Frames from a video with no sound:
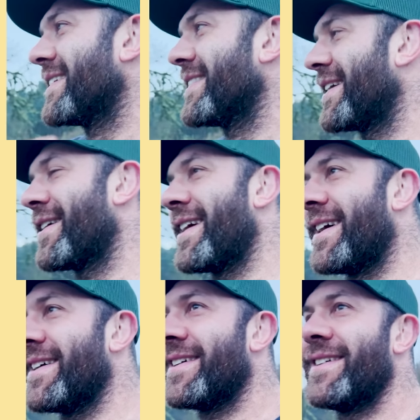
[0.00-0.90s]

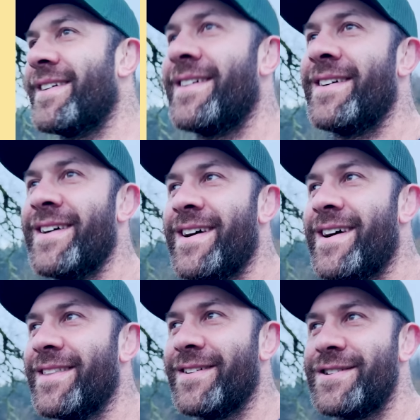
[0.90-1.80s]
they're uh,
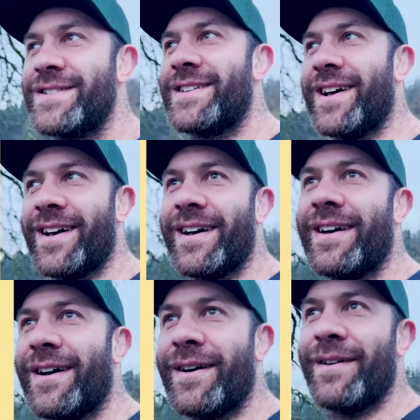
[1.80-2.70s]
they're just a,
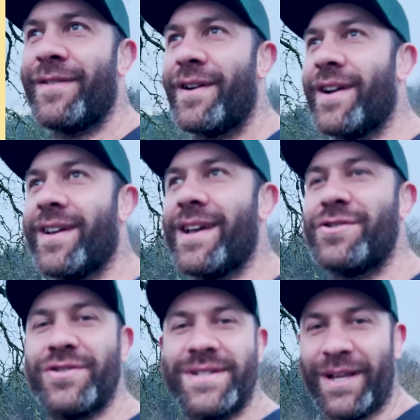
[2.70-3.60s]
a very
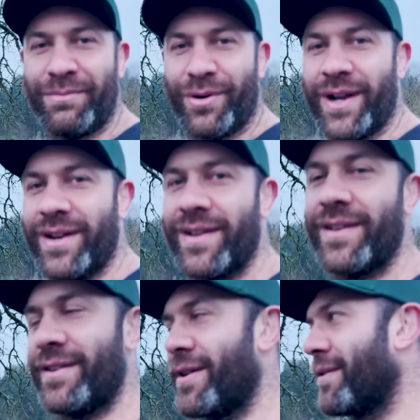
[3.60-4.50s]
interesting breed.
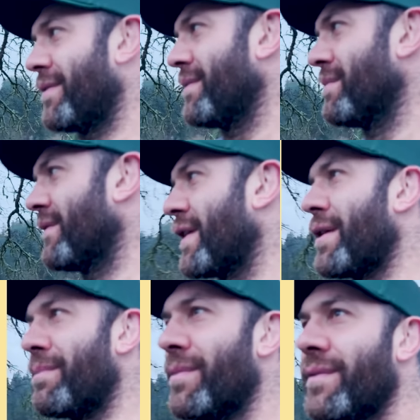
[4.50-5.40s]
You know, very
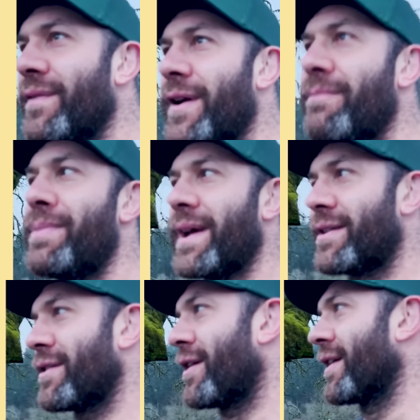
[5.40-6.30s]
very big
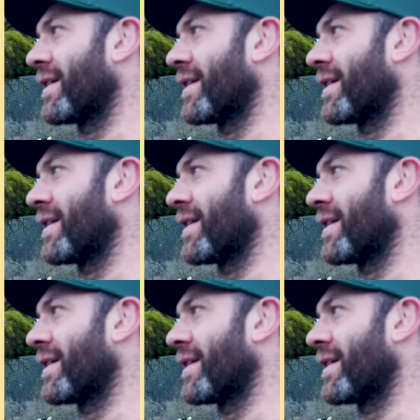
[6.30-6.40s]
dog,